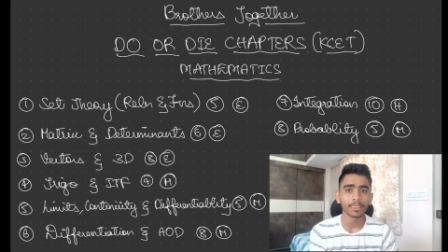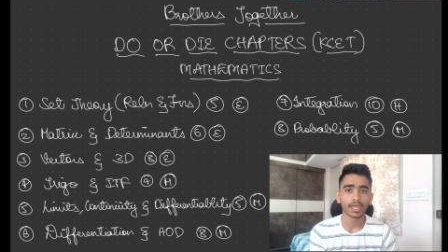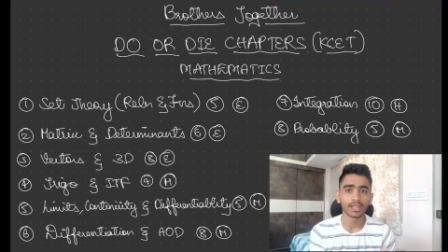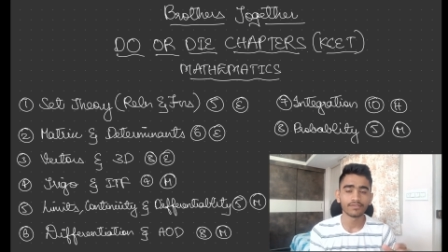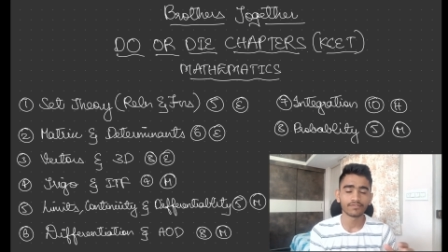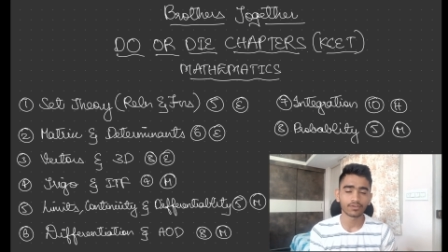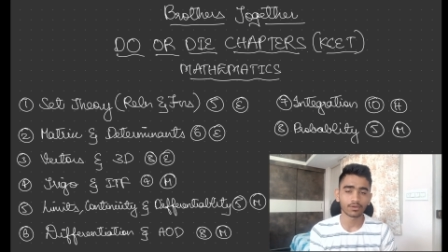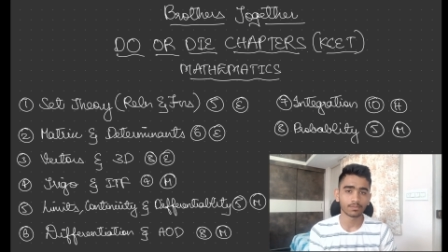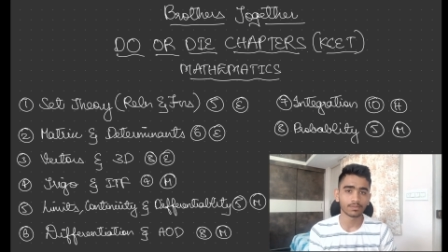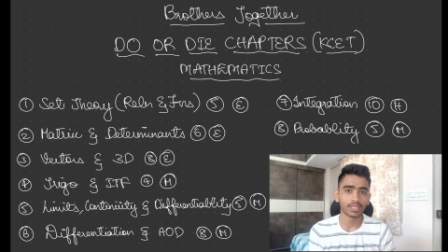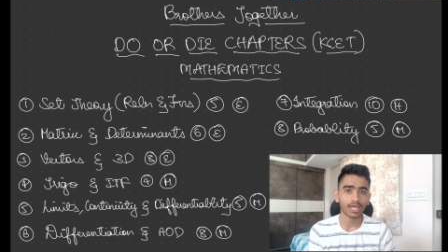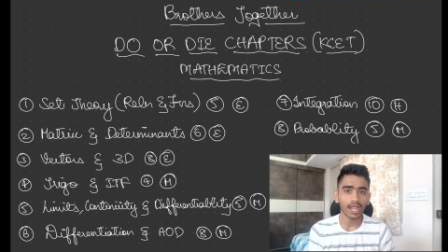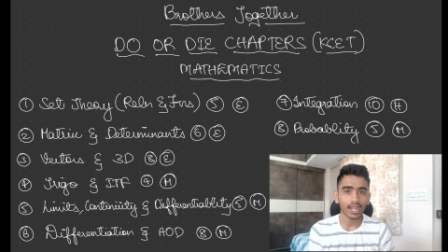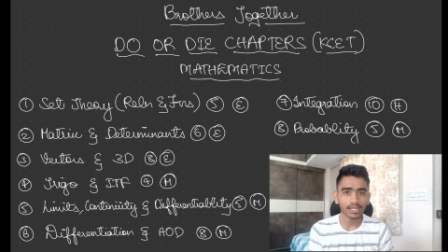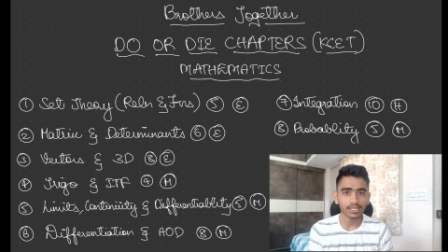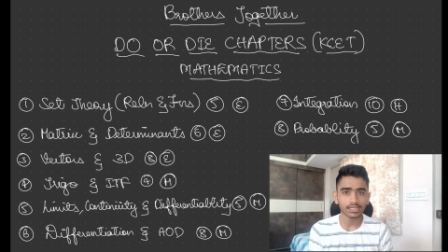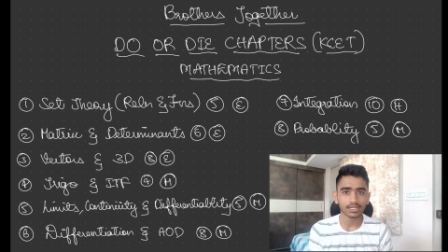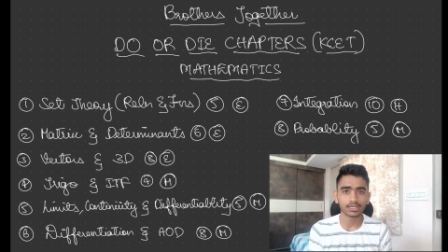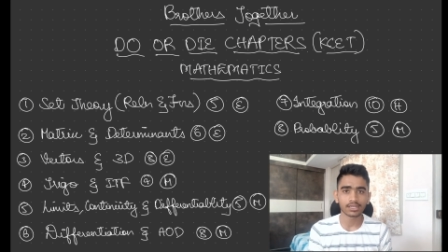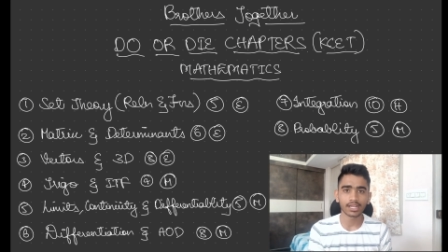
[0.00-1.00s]
and from
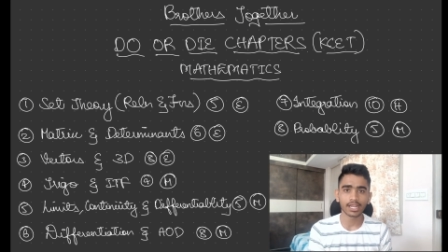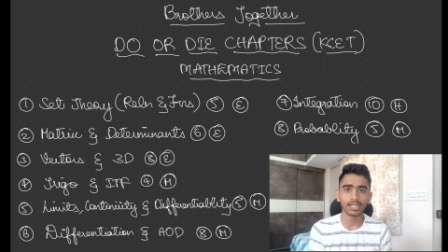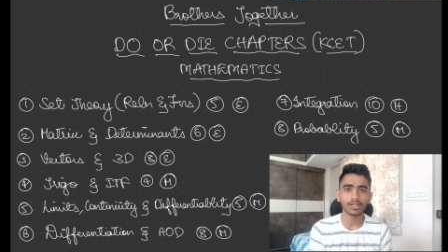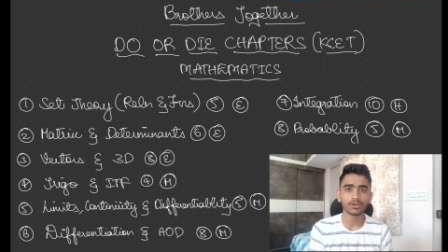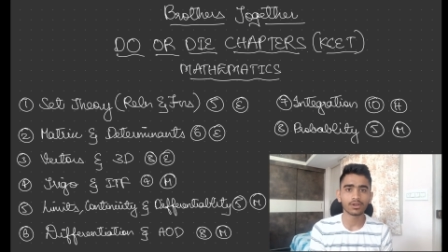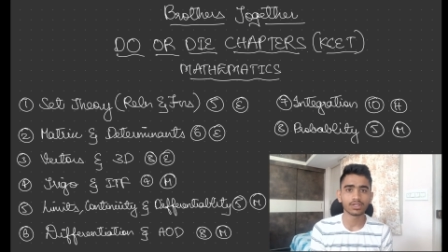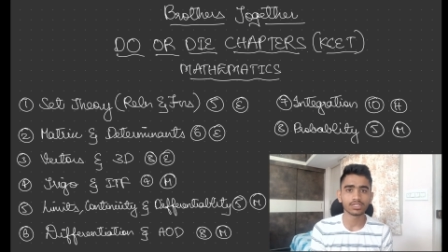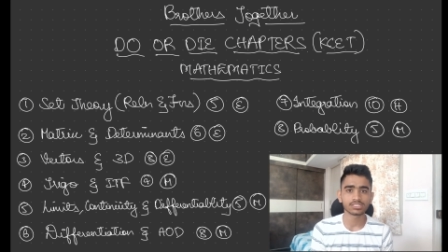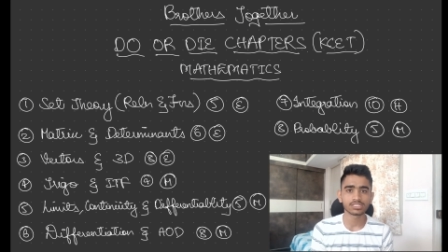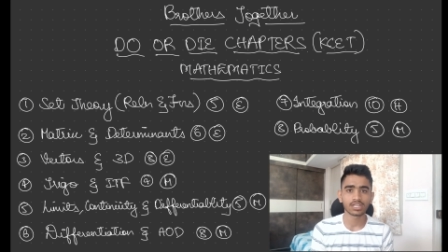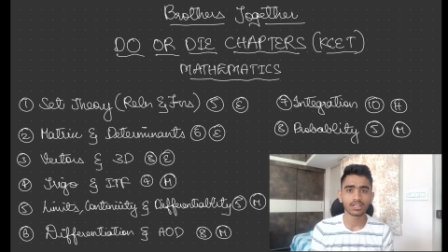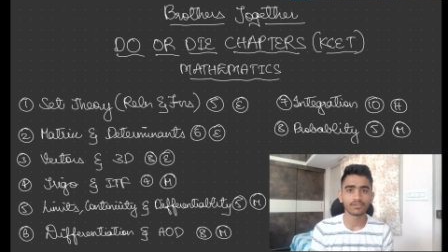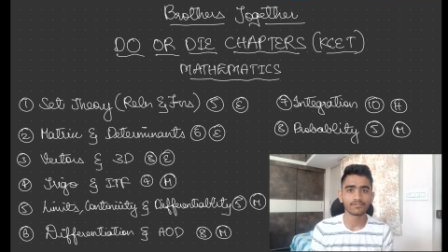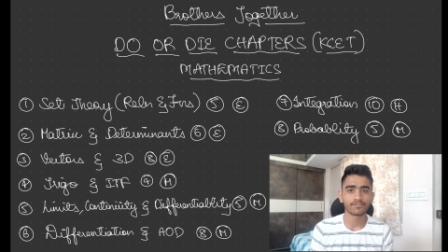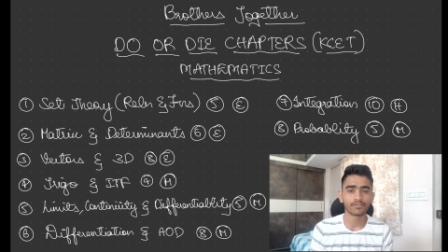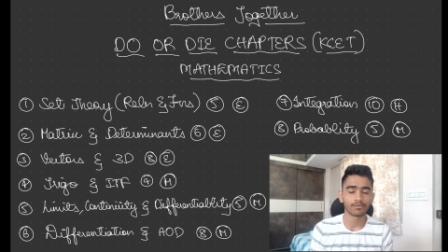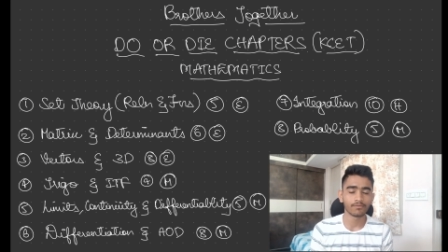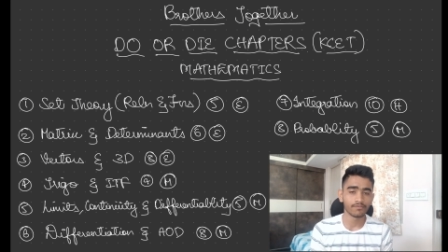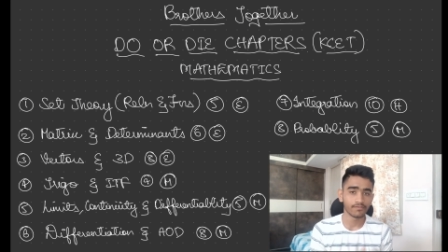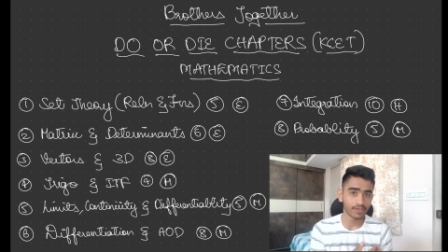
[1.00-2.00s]
that try to
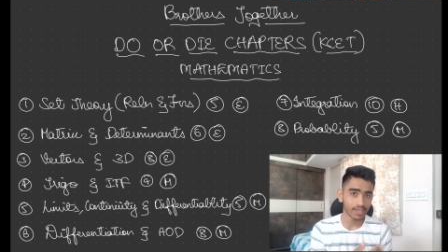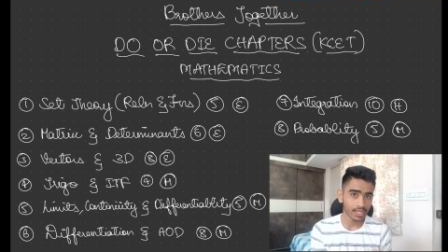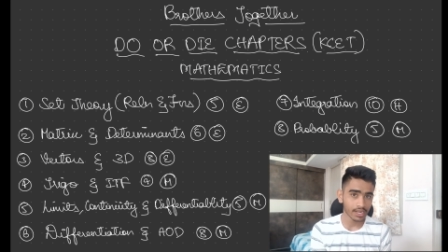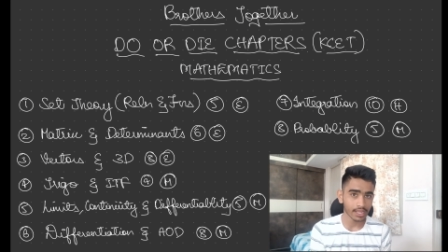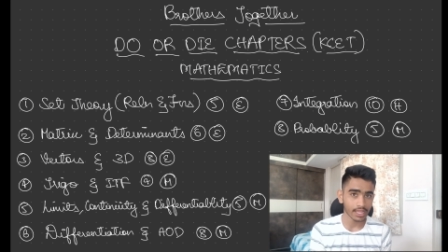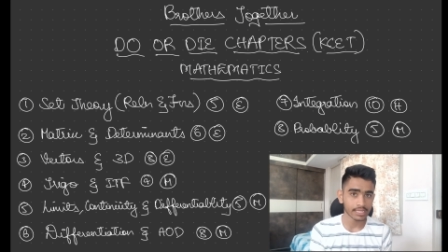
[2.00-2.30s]
understand from where